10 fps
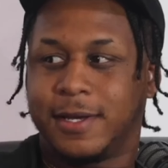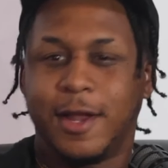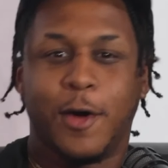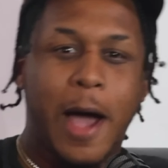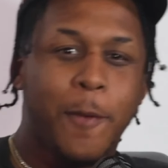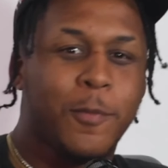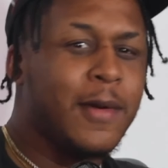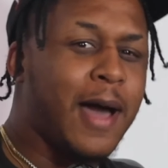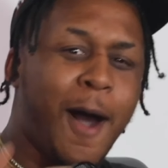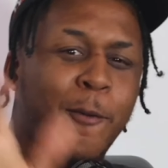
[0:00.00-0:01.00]
yeah we no, ain't I'm, till
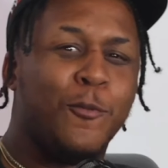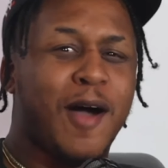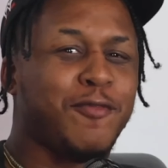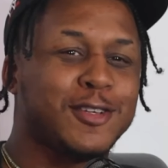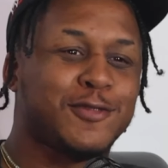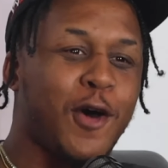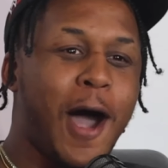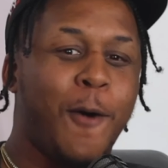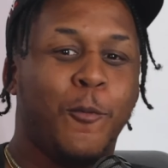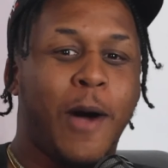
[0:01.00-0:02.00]
we get I'm, in the ring. First of all,
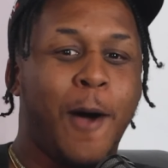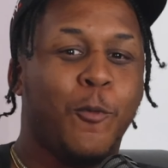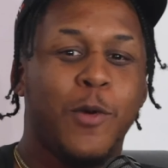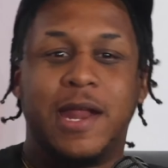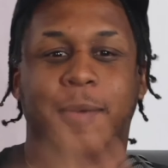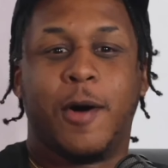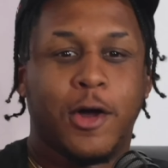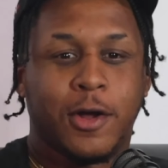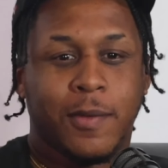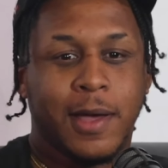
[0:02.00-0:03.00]
I'm, I'm with him
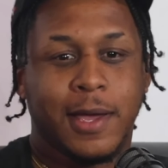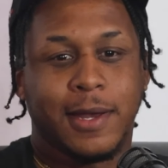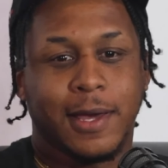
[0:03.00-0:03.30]
all the way,